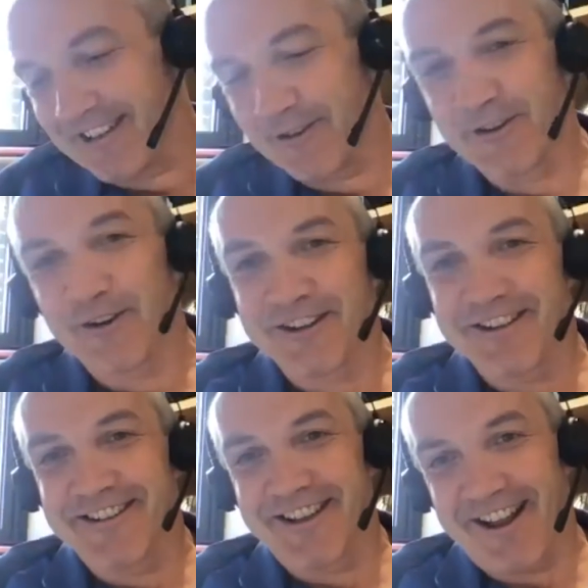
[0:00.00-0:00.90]
Ugo
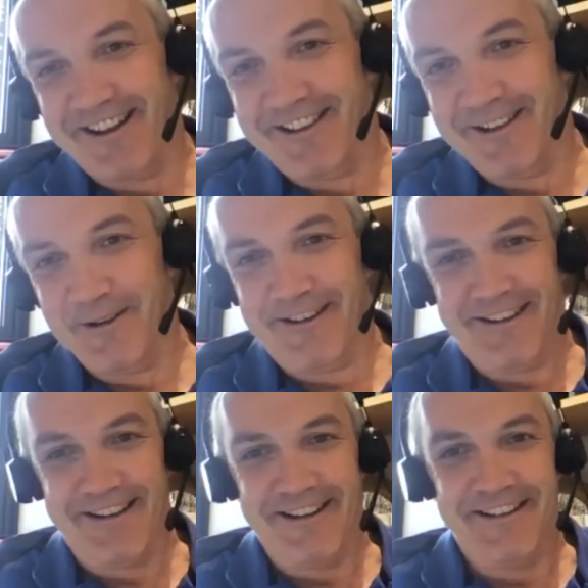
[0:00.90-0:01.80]
didn't say anything,
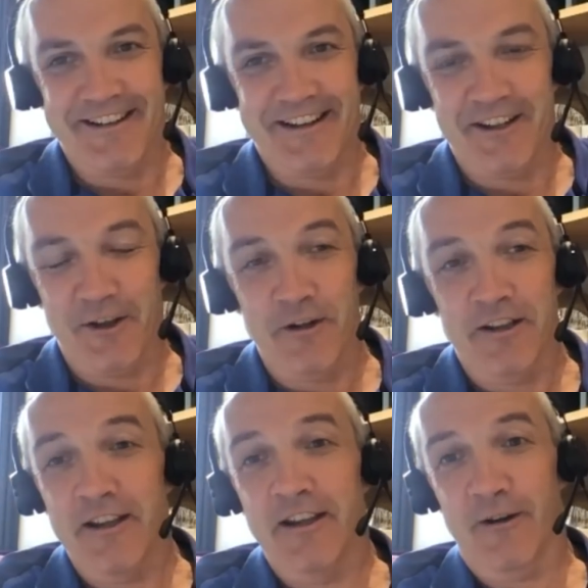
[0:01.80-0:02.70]
and the only
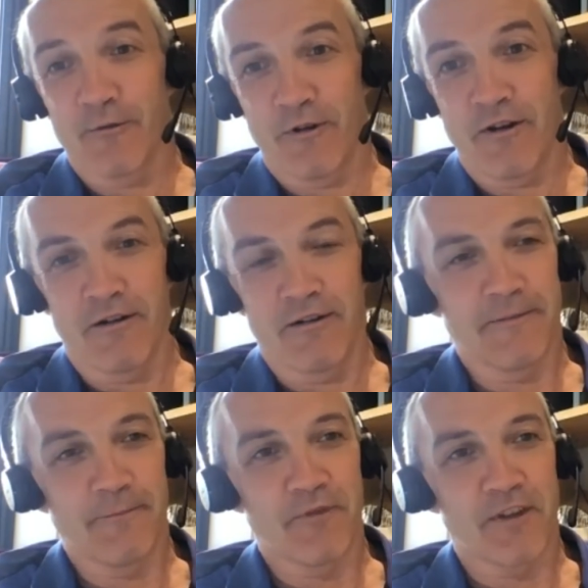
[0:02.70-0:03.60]
thing he got wrong
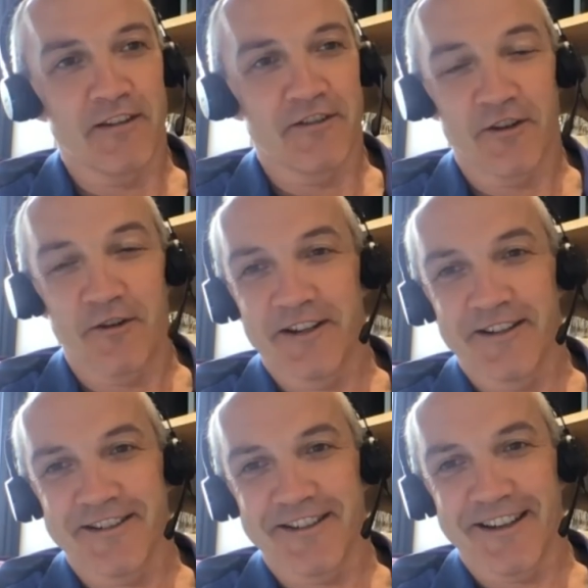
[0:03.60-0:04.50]
is showing
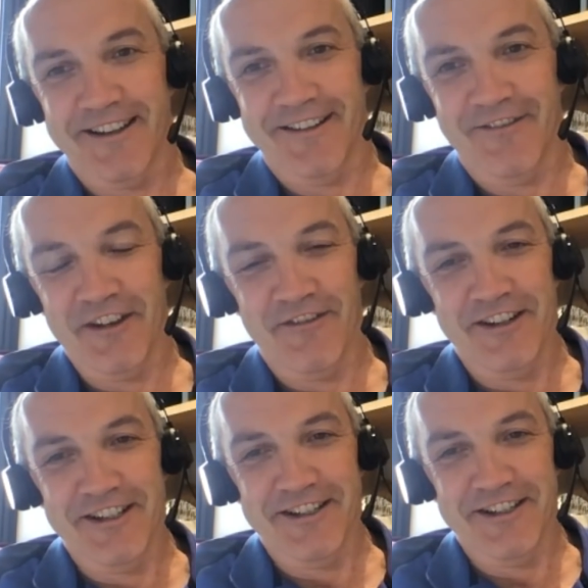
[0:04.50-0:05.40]
his. If
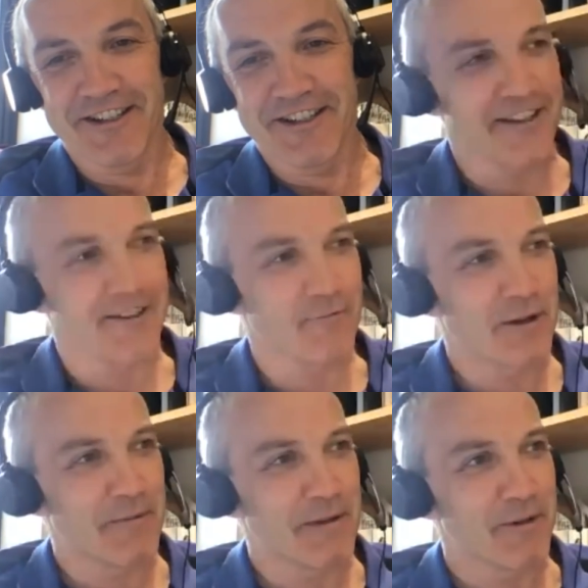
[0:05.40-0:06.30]
he listens to this, he can
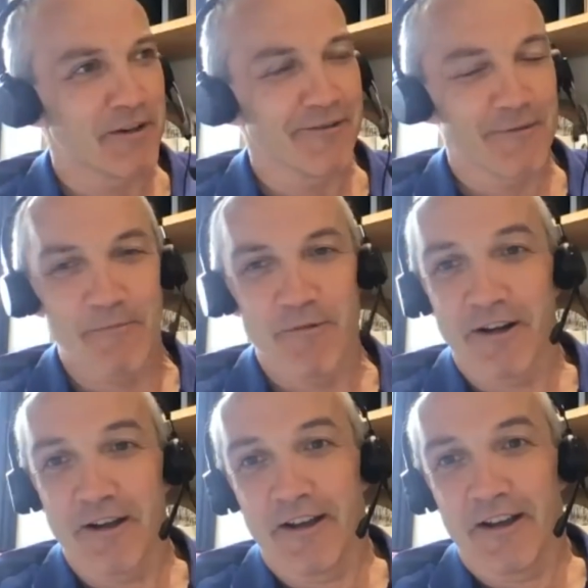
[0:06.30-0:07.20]
ring me. But
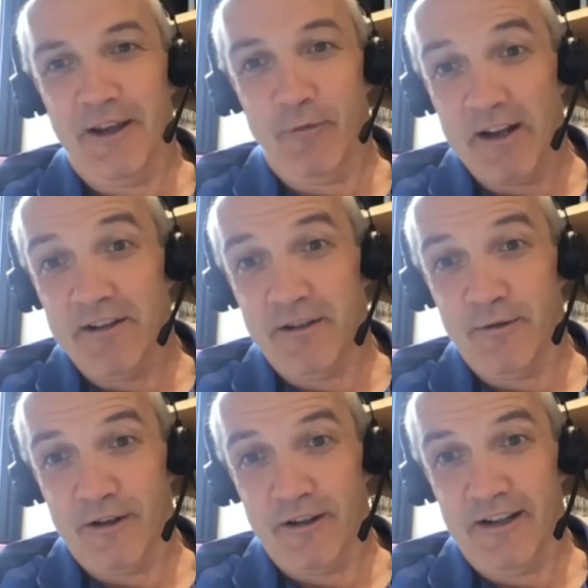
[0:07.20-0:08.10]
he went
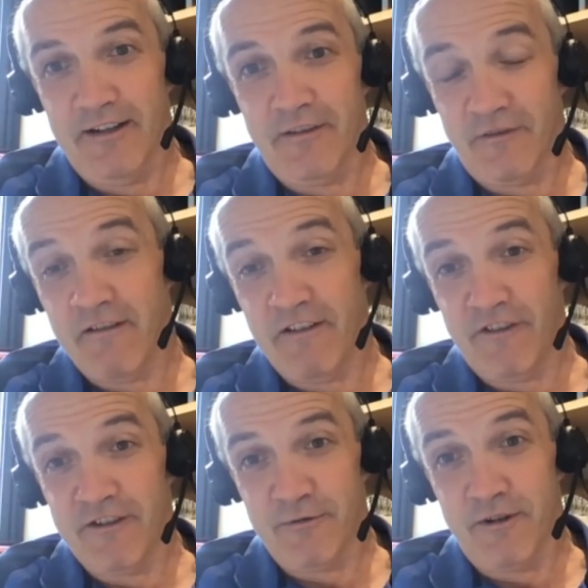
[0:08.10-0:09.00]
too early. The very
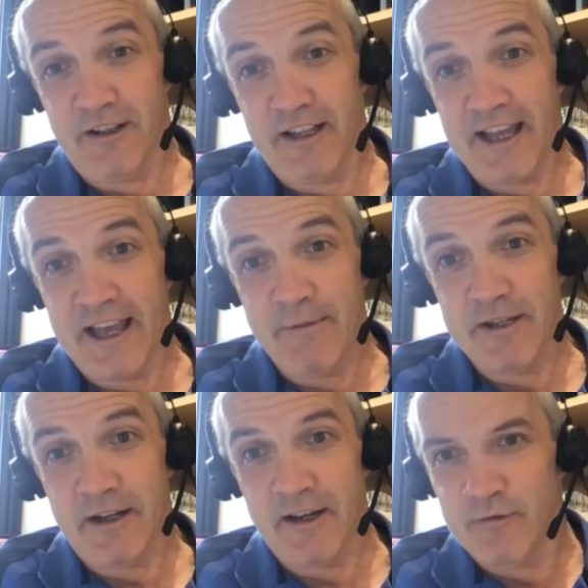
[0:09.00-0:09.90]
first ruck of the game, he
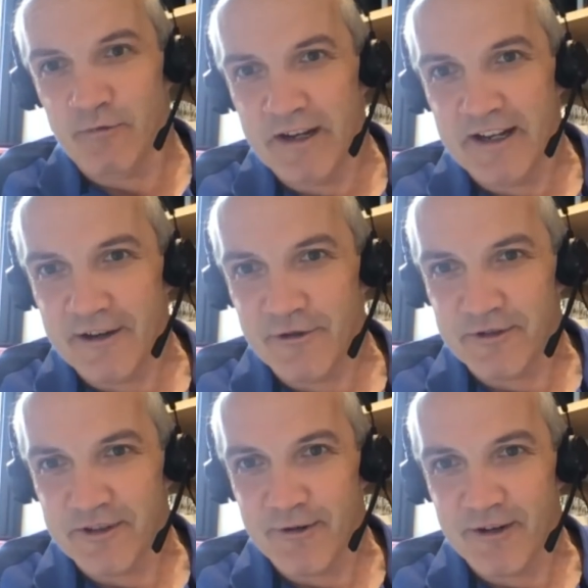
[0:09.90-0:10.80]
said, "It's really
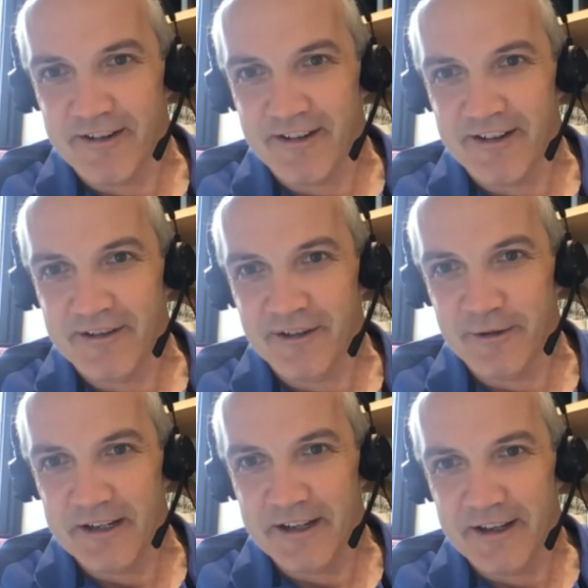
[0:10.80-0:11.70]
interesting what Italy are
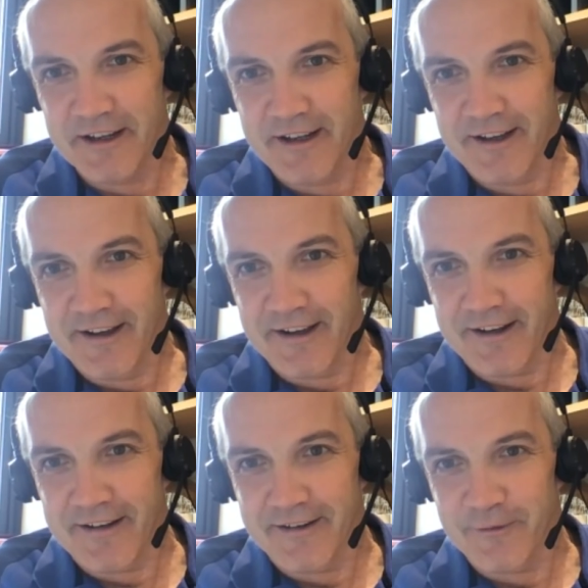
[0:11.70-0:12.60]
doing."
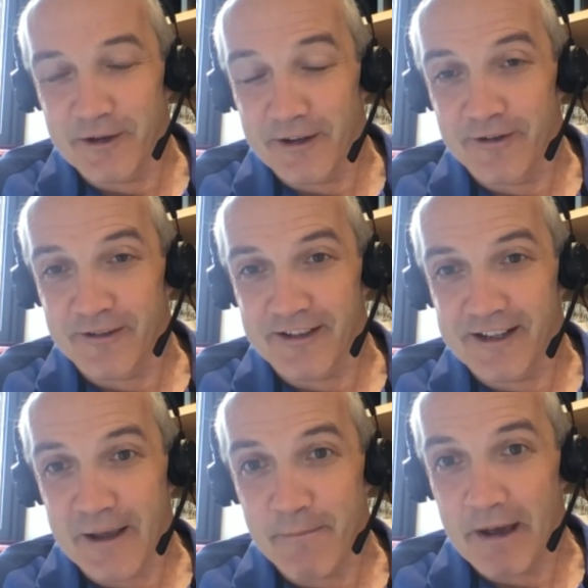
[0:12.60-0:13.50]
And when I looked at the
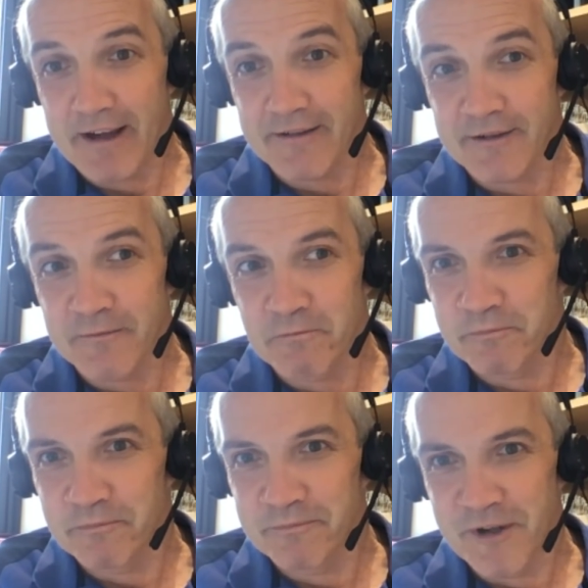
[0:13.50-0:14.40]
game back, I was
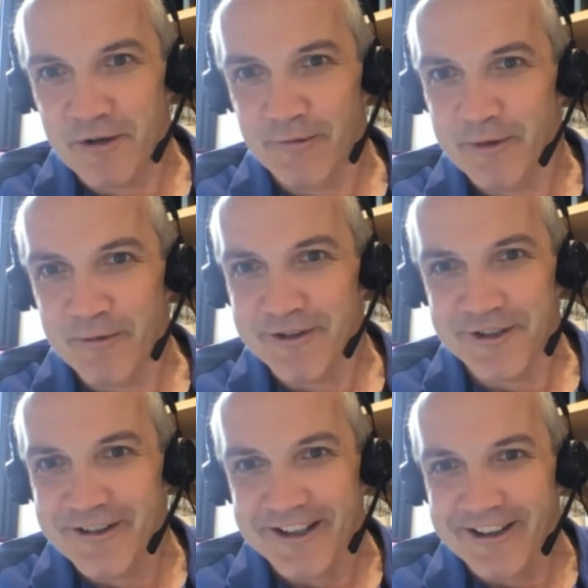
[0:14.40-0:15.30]
going, no, that we weren't
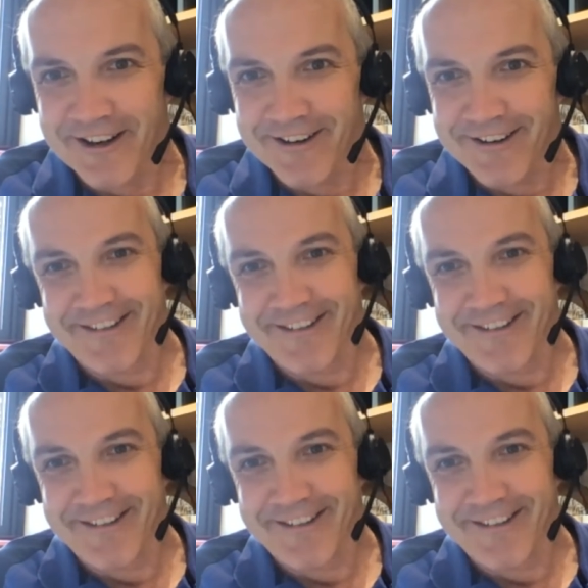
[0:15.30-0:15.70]
doing it there.